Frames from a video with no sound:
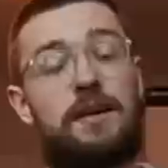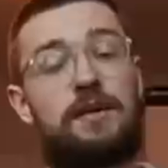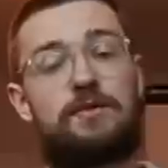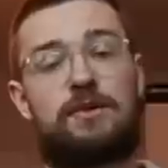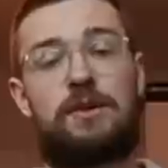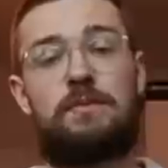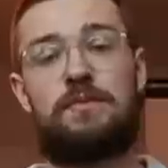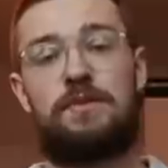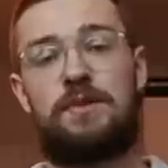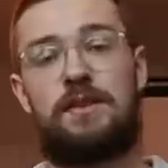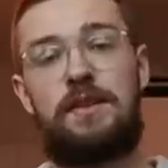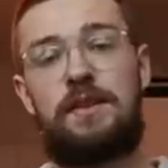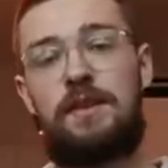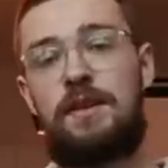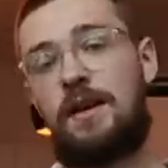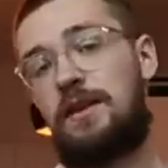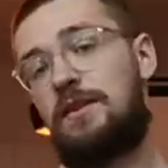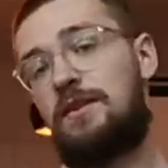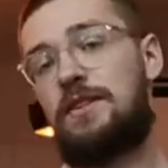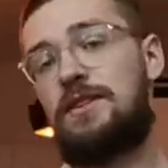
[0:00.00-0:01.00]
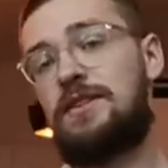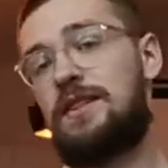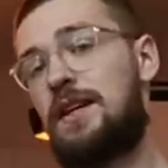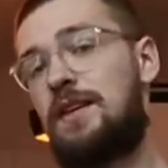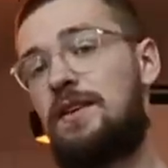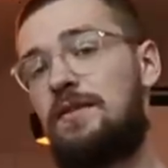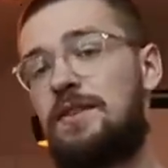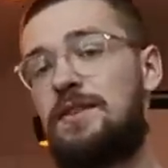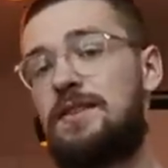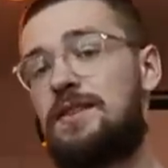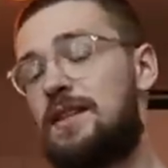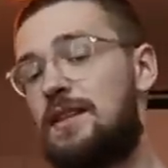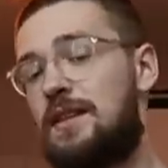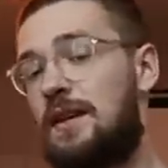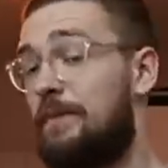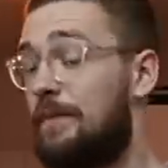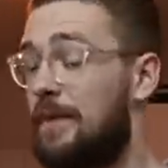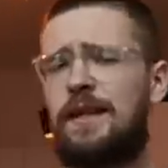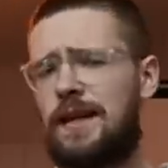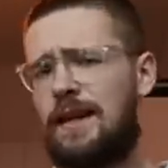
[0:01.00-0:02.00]
a trip to the other side of the city.
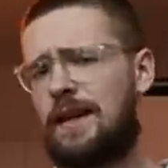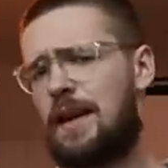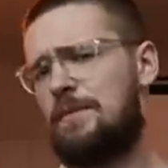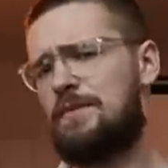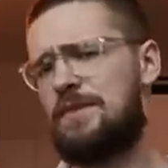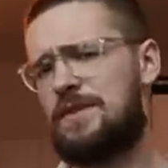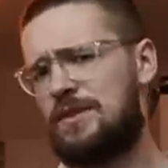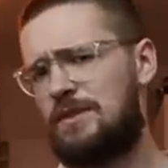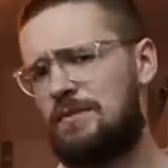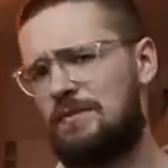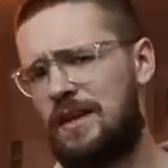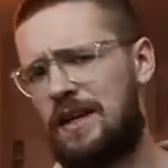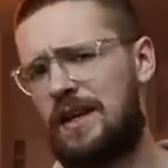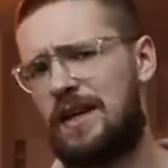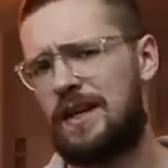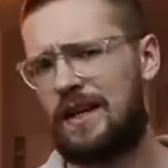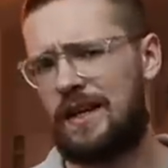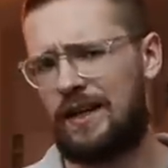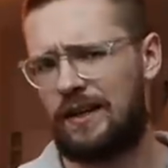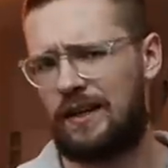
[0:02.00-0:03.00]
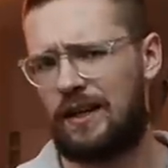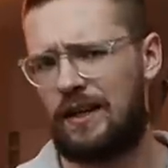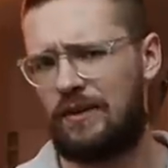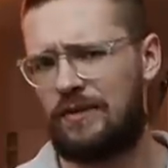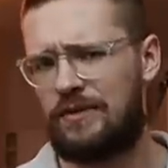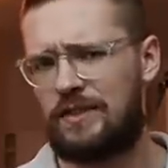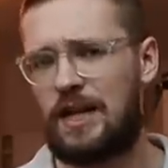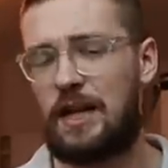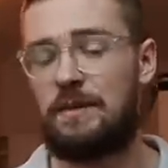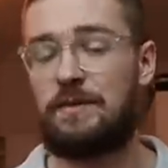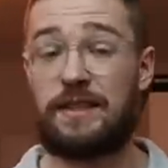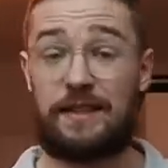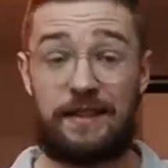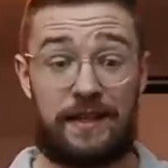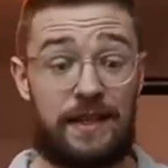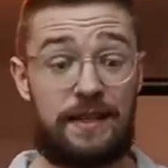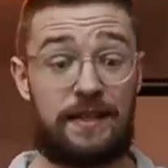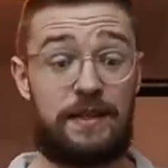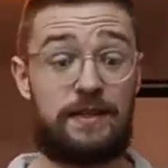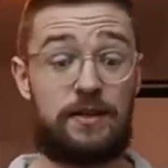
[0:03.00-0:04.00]
That happens to me a lot of times. And
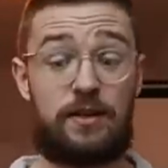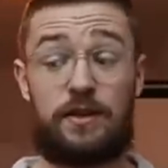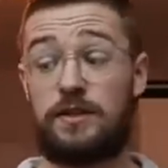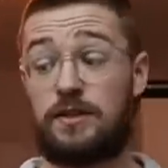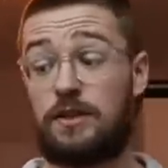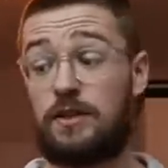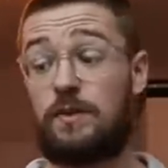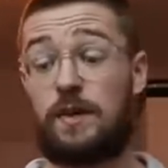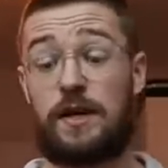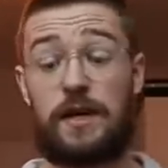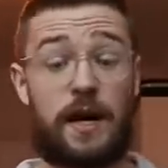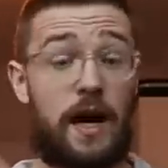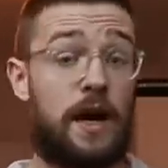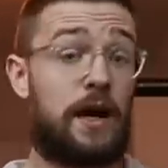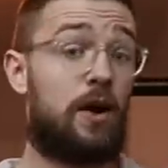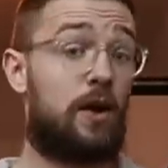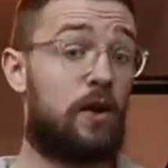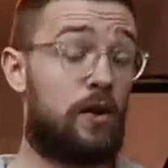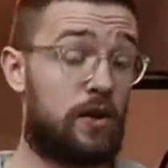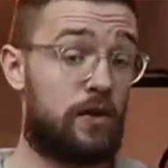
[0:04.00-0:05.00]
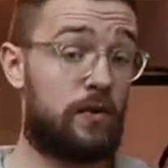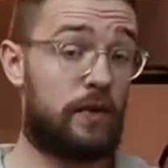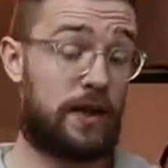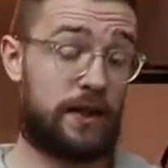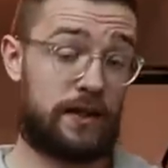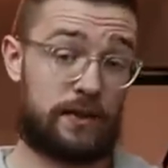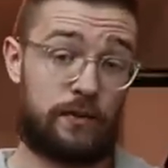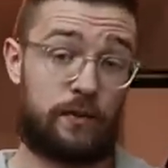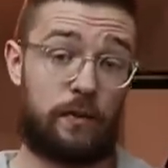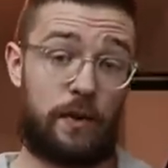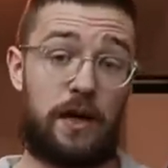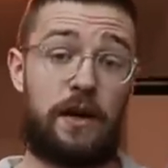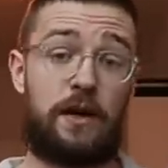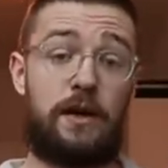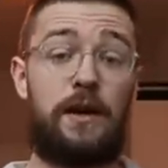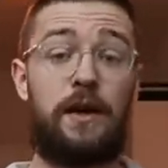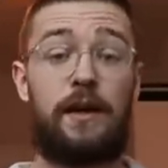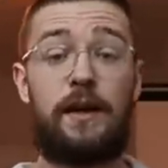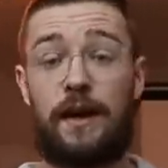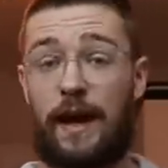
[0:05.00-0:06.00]
that is also why I always
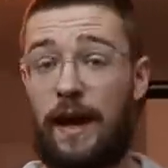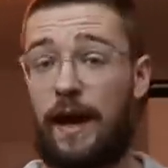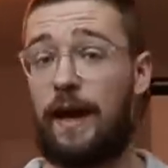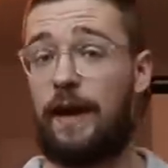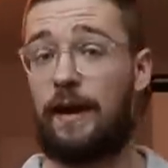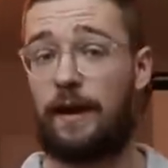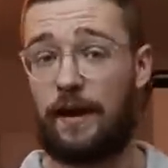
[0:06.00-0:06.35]
wear a